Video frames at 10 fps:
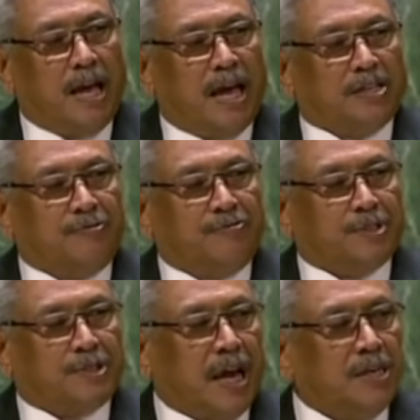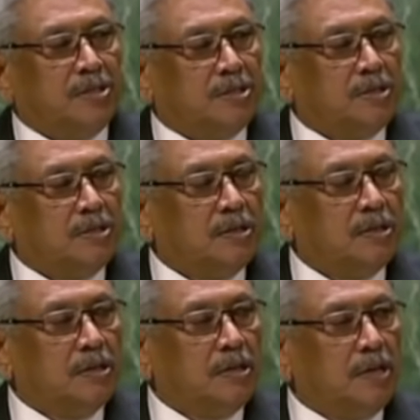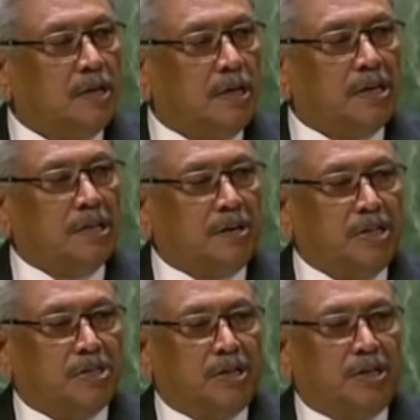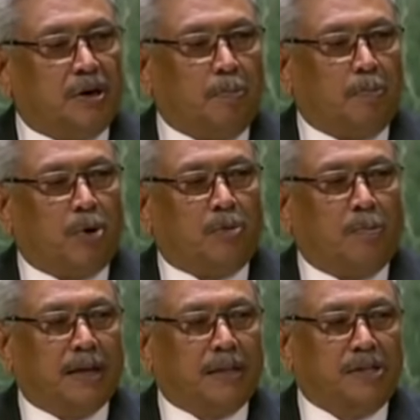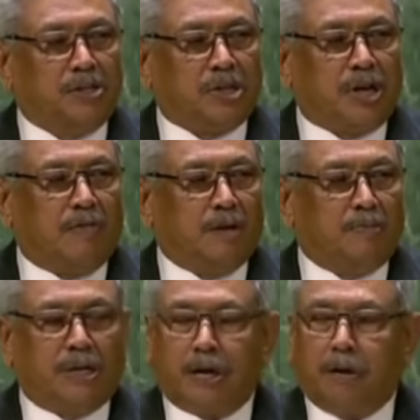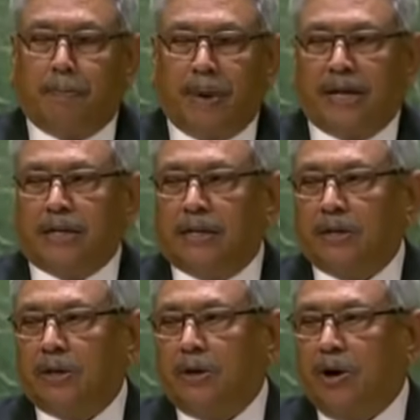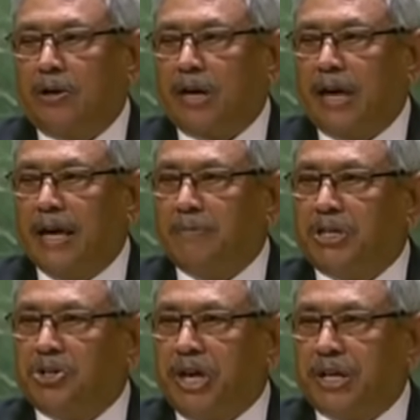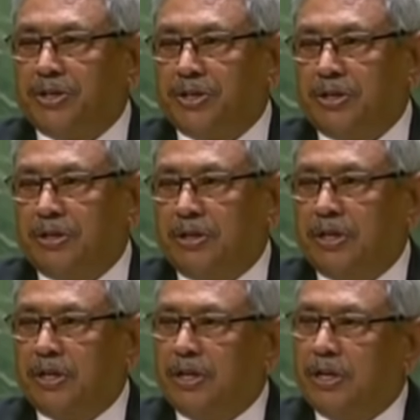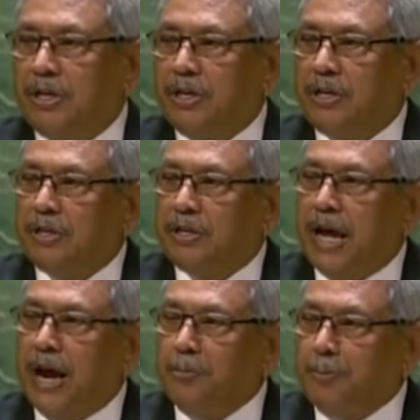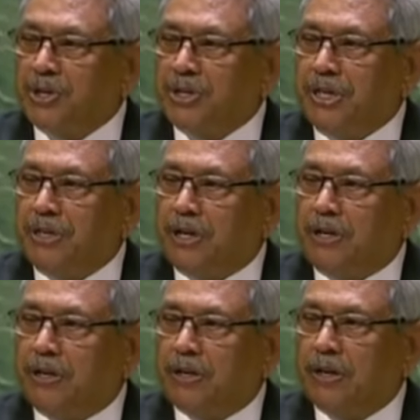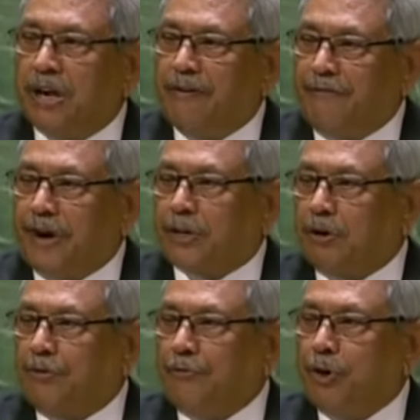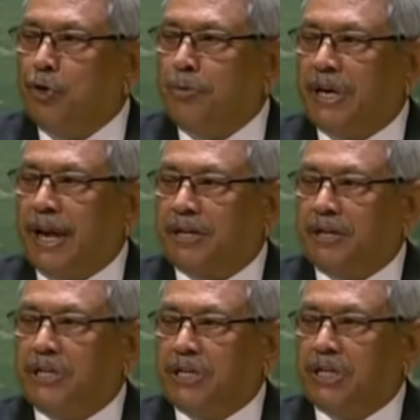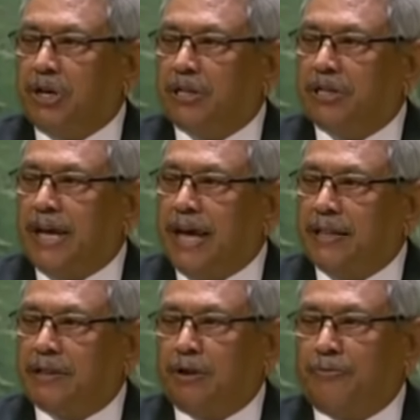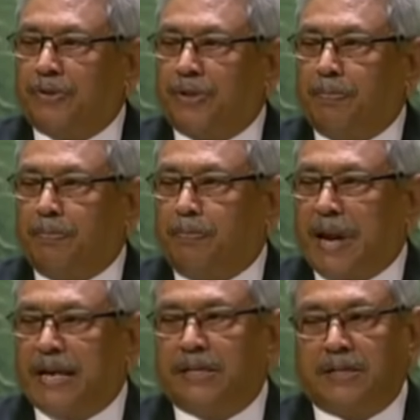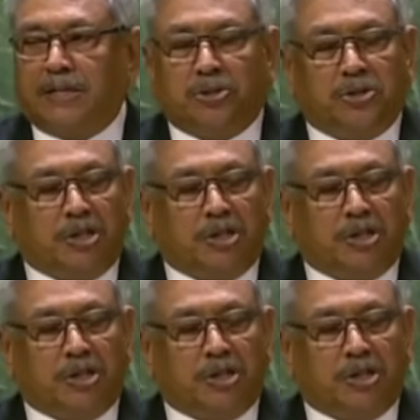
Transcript: As emphasized in the recent report by the Intergovernmental Panel on Climate Change, the unprecedented effect of human activity on the health of the planet is